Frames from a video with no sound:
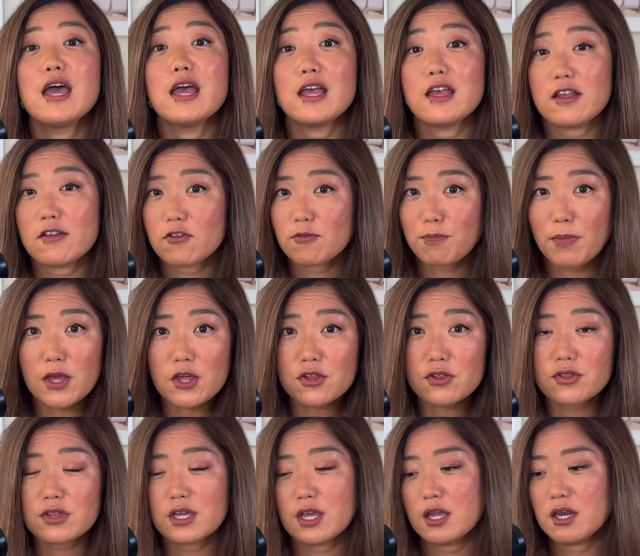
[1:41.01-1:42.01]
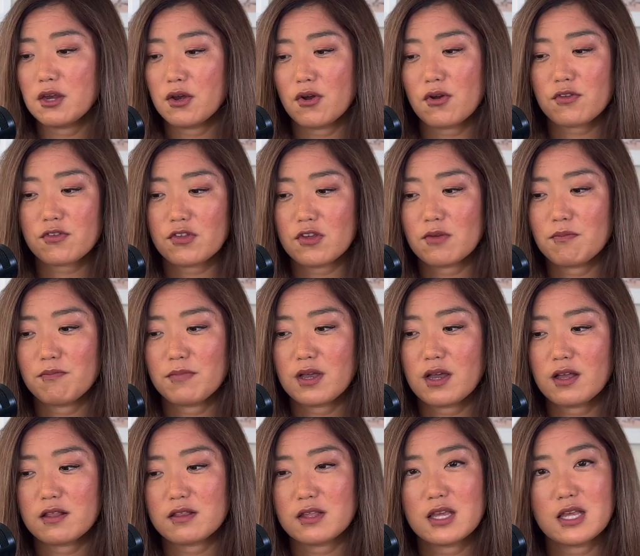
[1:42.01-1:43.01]
especially in nursing
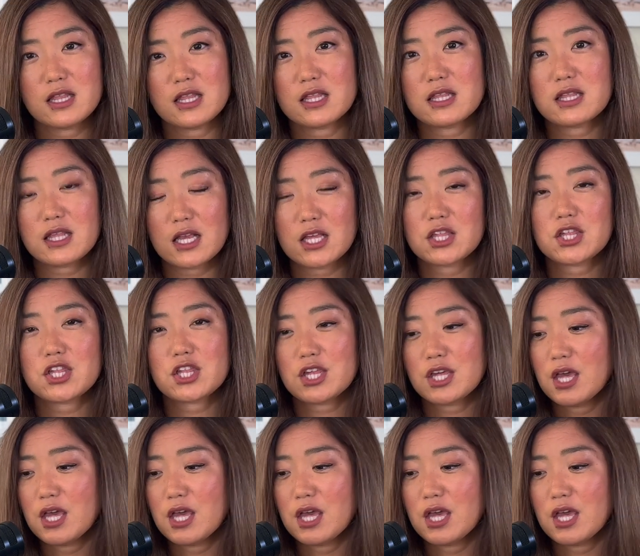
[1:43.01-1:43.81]
because it's such